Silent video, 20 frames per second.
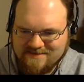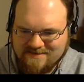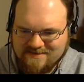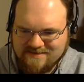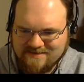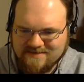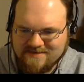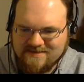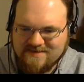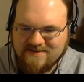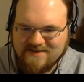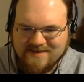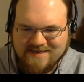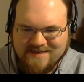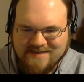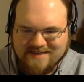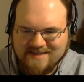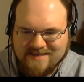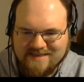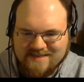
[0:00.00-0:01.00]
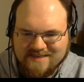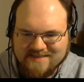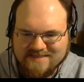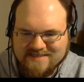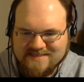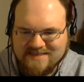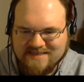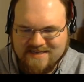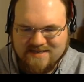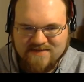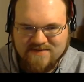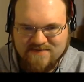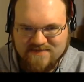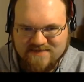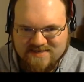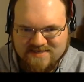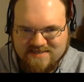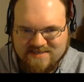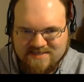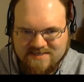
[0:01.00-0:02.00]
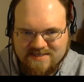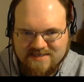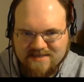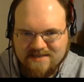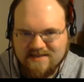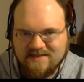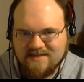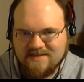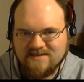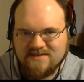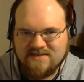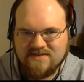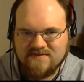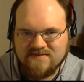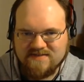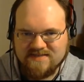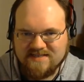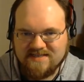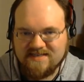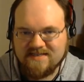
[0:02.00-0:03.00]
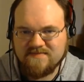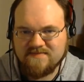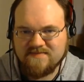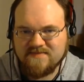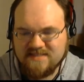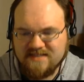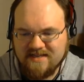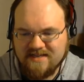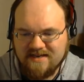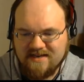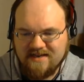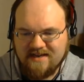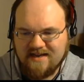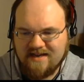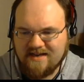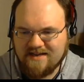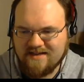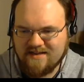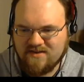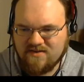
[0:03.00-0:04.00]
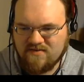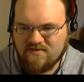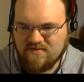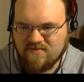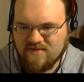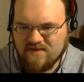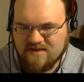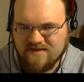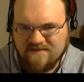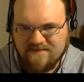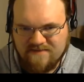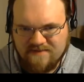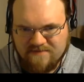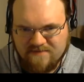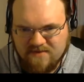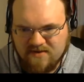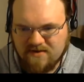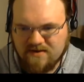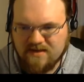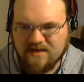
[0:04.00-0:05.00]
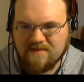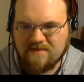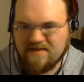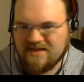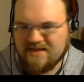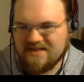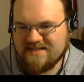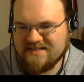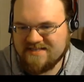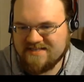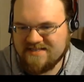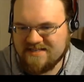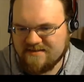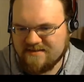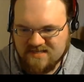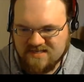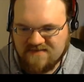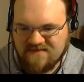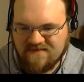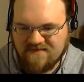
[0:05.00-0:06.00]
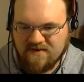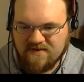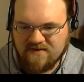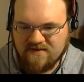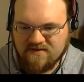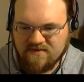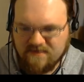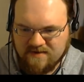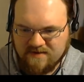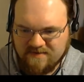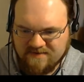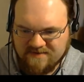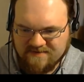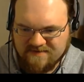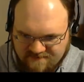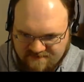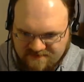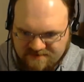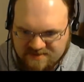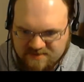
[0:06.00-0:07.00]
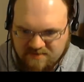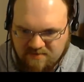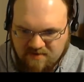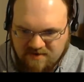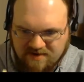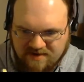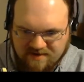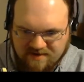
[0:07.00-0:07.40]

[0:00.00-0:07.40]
Then you connect the inside of the wrist to his hips, and then you flip the hood up, and that's it. It's very underwhelming, very disappointing,